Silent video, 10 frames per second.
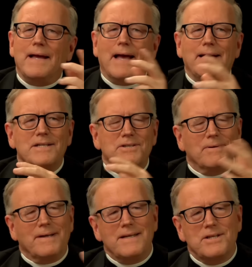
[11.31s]
And is there
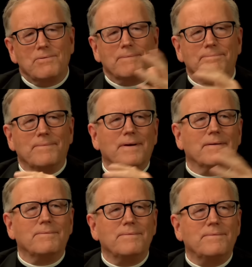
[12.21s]

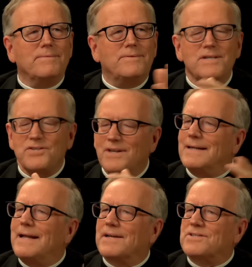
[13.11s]
a
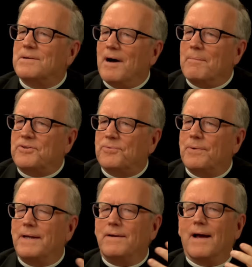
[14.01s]
disconnect somehow
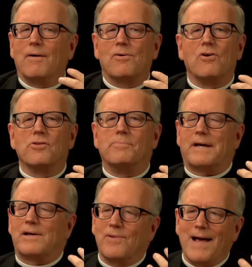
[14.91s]
between, I'll call them the
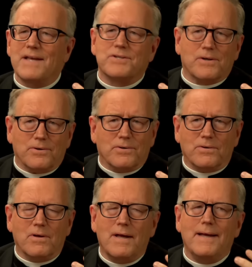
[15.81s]
classical